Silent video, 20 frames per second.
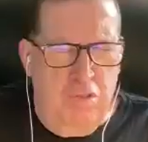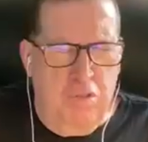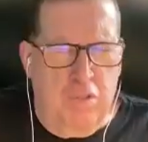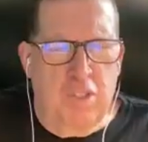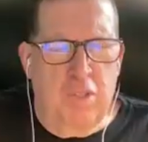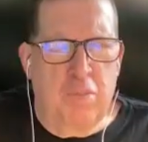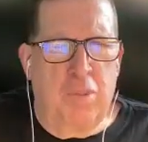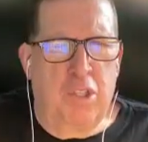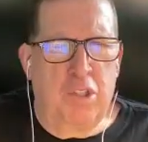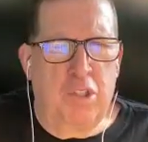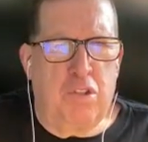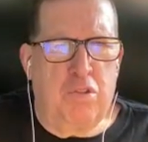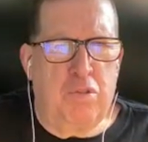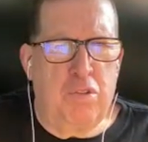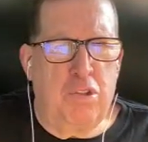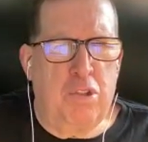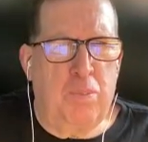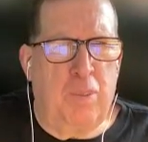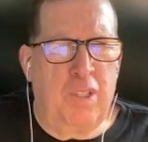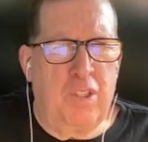you very much
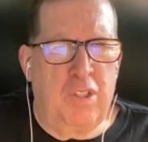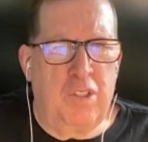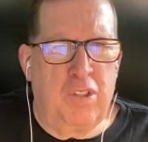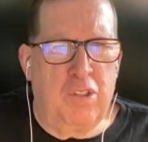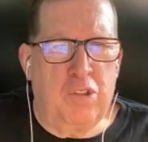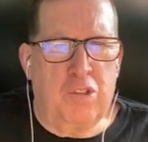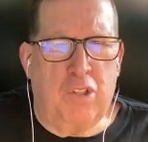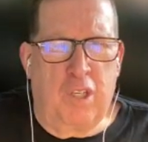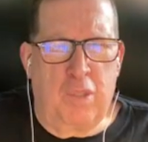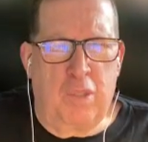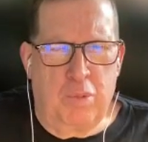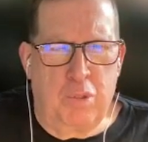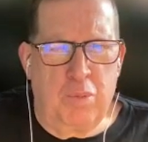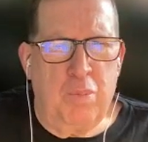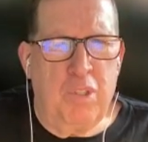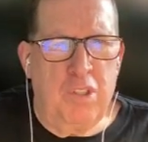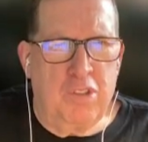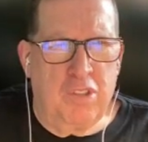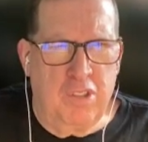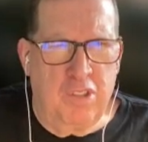for spending this time with
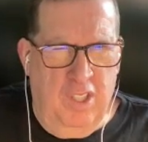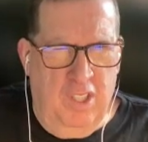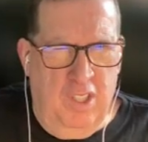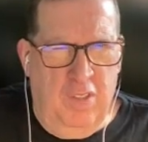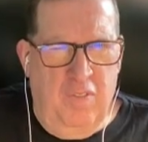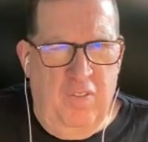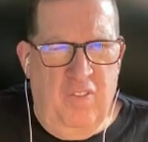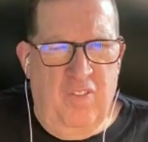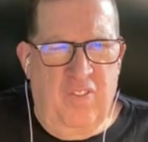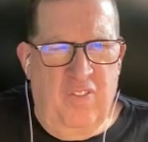me today.